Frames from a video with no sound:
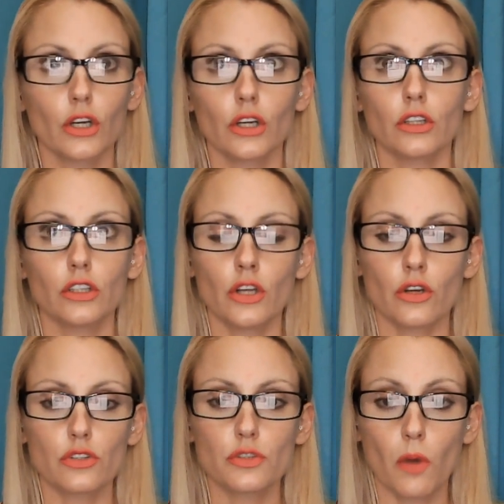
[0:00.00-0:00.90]
you know,
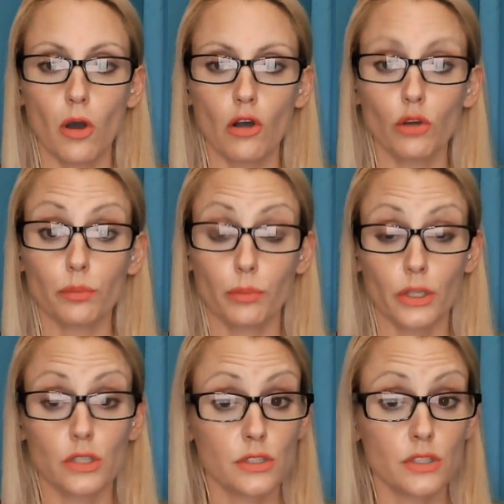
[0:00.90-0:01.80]
small, but it's
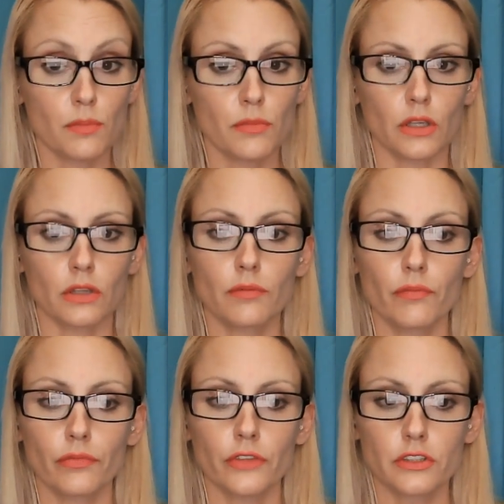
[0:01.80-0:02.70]
something,
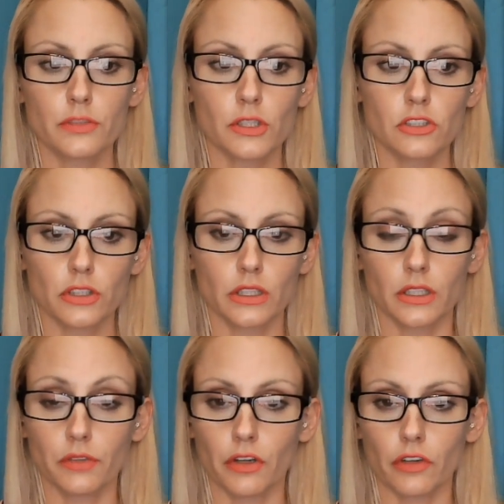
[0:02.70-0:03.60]
especially if
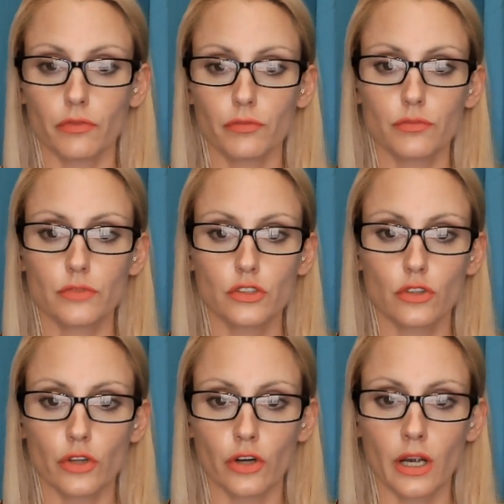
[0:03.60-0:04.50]
I sue
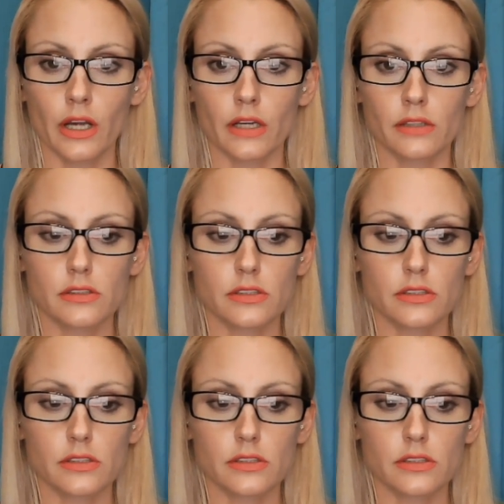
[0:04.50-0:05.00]
their ass.